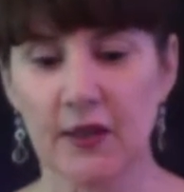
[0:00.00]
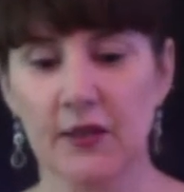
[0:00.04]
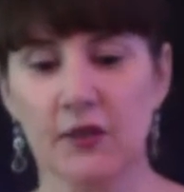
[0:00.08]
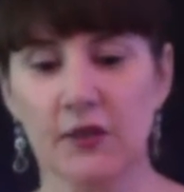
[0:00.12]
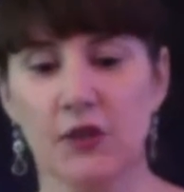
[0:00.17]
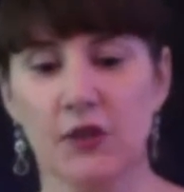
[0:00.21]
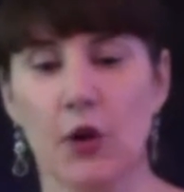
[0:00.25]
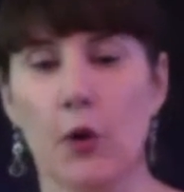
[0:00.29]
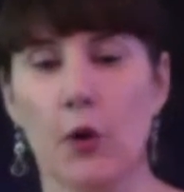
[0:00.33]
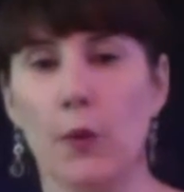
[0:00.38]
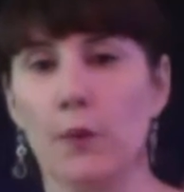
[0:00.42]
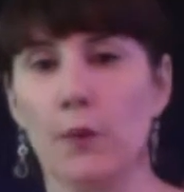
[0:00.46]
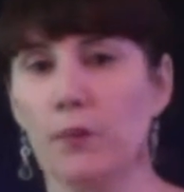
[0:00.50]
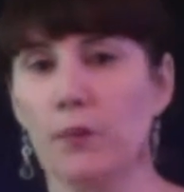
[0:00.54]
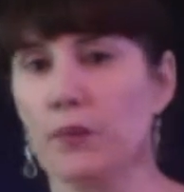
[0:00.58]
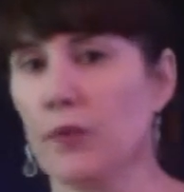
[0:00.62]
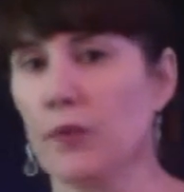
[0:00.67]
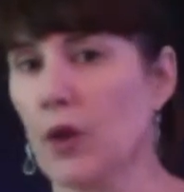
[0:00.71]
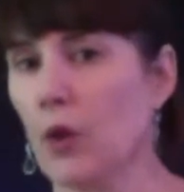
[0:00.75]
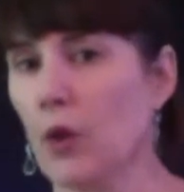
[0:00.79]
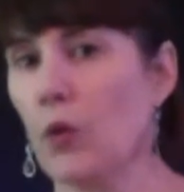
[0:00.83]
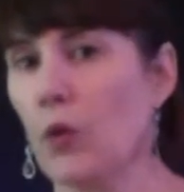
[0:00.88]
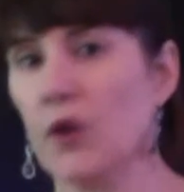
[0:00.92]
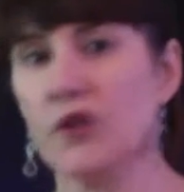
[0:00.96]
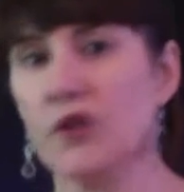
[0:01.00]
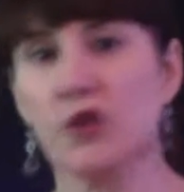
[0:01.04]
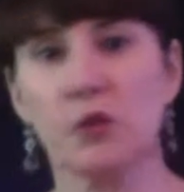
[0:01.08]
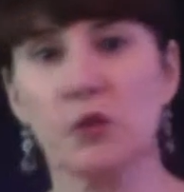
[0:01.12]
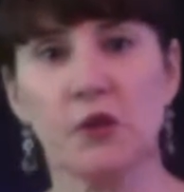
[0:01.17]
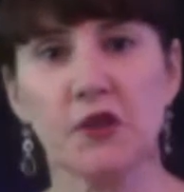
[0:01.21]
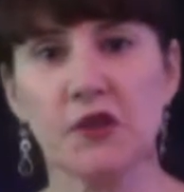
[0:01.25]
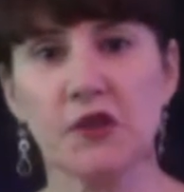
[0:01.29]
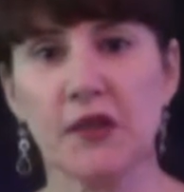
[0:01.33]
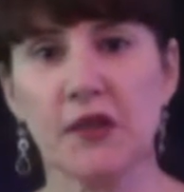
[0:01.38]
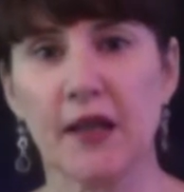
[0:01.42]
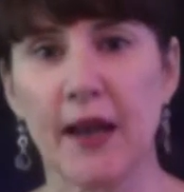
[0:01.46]
So what's the
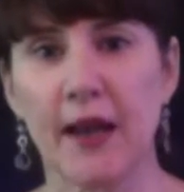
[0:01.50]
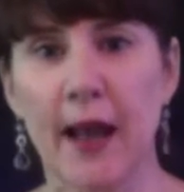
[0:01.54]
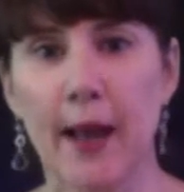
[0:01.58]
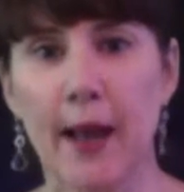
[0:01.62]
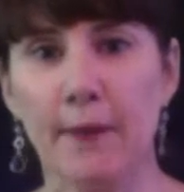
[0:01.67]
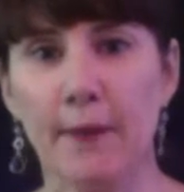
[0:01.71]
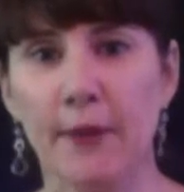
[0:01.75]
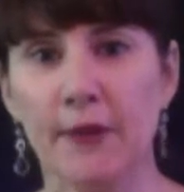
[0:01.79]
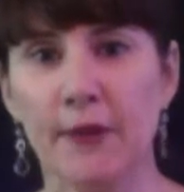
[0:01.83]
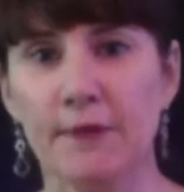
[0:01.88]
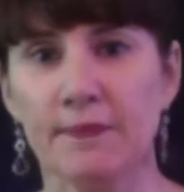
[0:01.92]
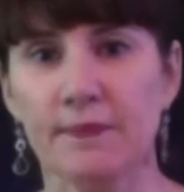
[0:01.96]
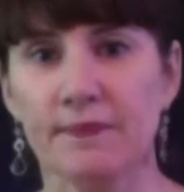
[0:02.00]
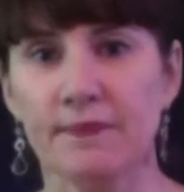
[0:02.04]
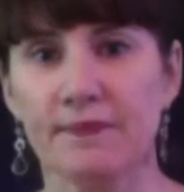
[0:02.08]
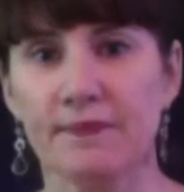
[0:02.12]
worst that could happen